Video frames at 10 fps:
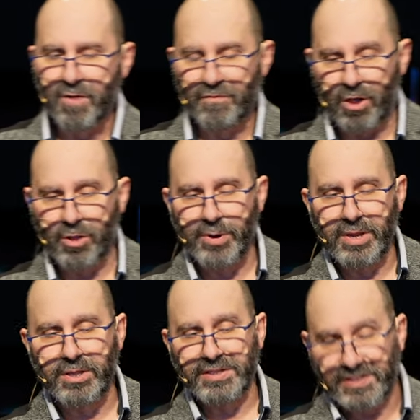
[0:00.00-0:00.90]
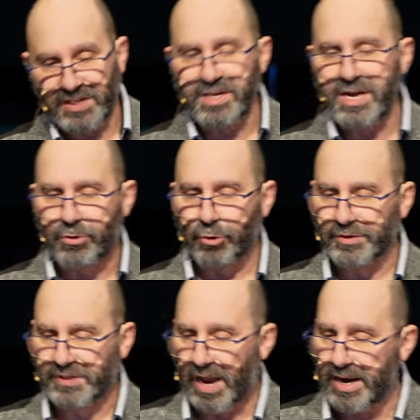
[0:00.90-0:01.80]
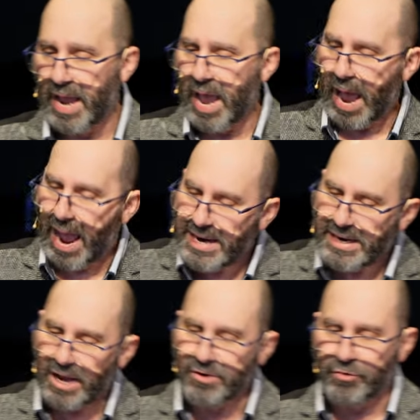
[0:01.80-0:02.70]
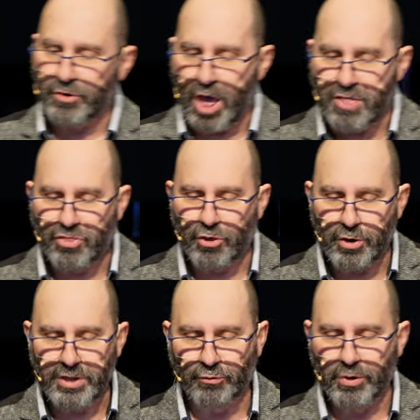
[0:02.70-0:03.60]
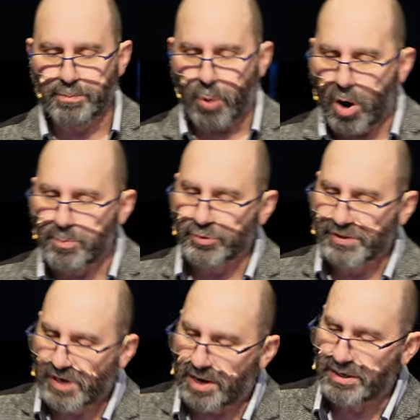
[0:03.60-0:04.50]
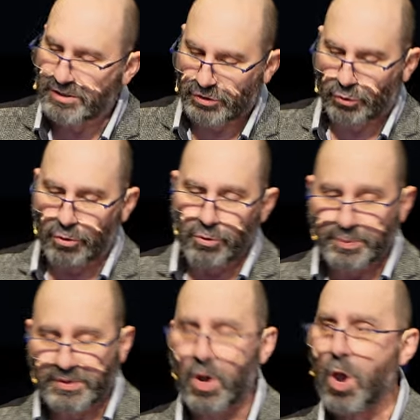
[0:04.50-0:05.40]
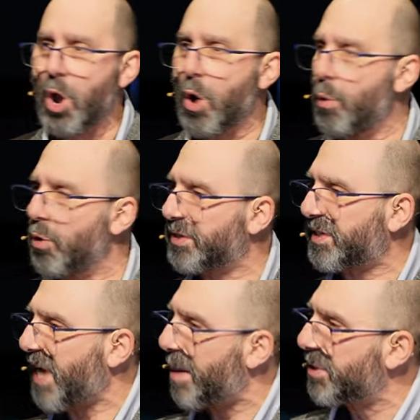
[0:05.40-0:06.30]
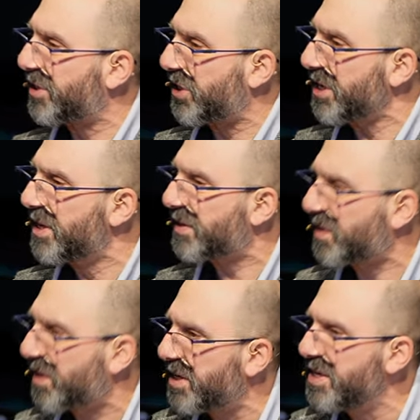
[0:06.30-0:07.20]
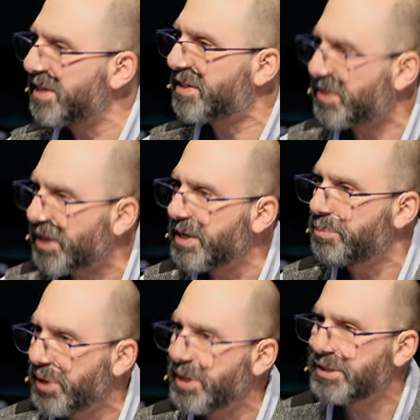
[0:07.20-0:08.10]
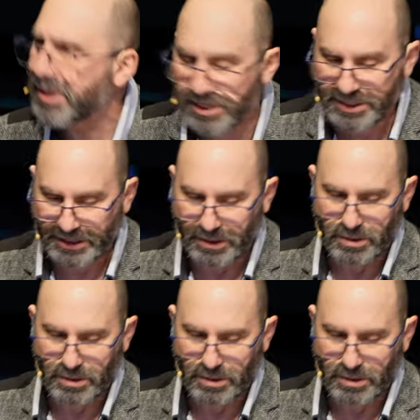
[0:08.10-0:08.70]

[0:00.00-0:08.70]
Following the Sydney Crusade, 833 Bible study groups were established in the Sydney CBD.